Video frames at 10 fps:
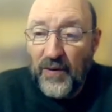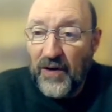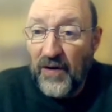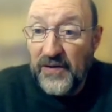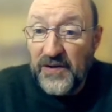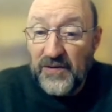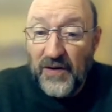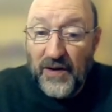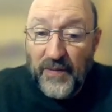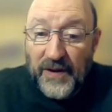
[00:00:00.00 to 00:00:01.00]
We're going to also
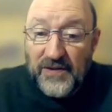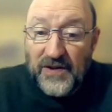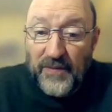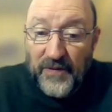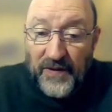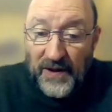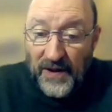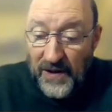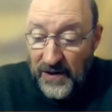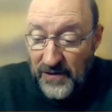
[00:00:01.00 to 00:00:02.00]
talk about some of the
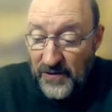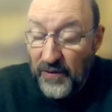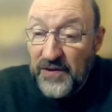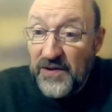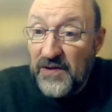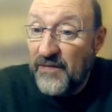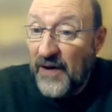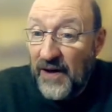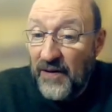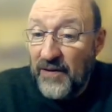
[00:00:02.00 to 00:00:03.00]
sources of
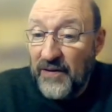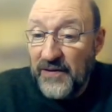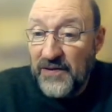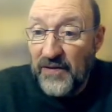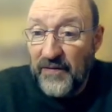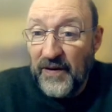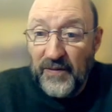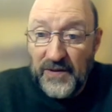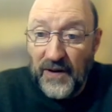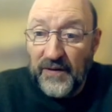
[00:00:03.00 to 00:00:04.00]
error in survey
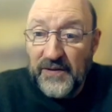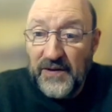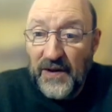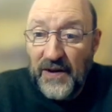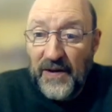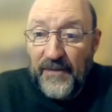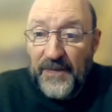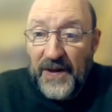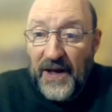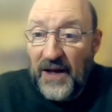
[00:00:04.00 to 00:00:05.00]
results.
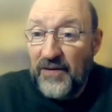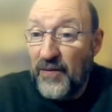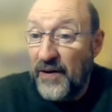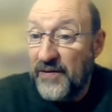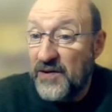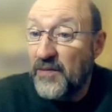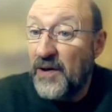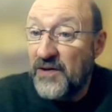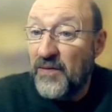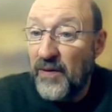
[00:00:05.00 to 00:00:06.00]
And throughout the
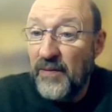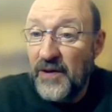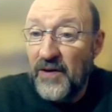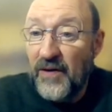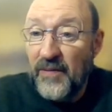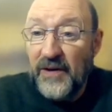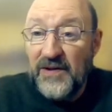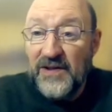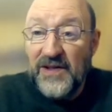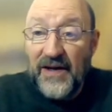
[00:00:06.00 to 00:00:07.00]
semester we're going to be talking about
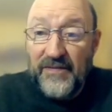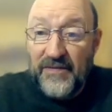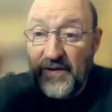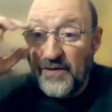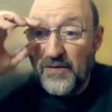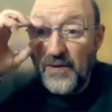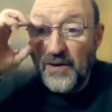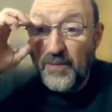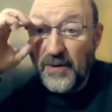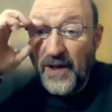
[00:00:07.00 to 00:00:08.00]
design features when
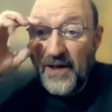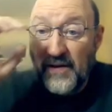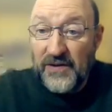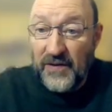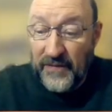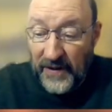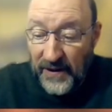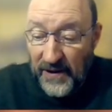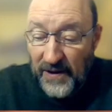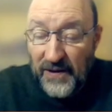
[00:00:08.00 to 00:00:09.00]
you plan a survey
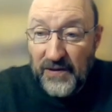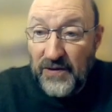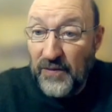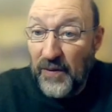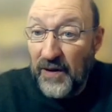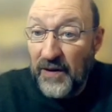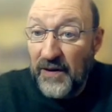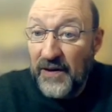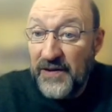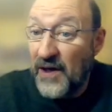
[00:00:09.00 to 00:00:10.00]
to
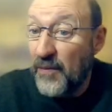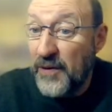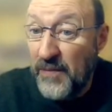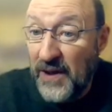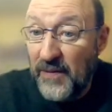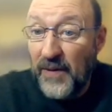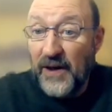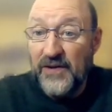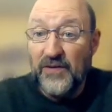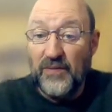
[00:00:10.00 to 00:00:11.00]
help you
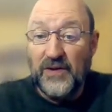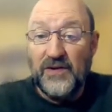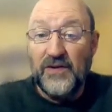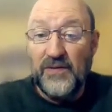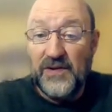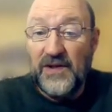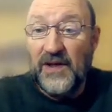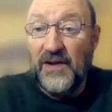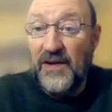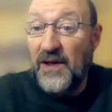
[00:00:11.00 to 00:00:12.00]
minimize or reduce
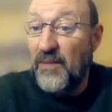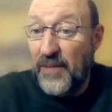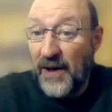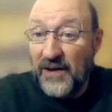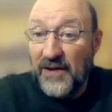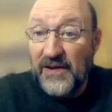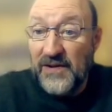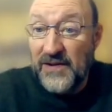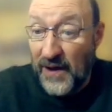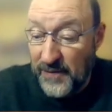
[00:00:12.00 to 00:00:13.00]
the impact of
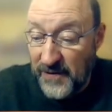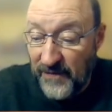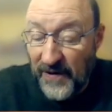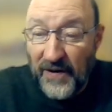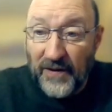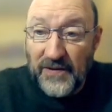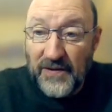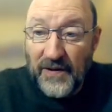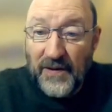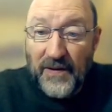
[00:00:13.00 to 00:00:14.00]
these types of errors.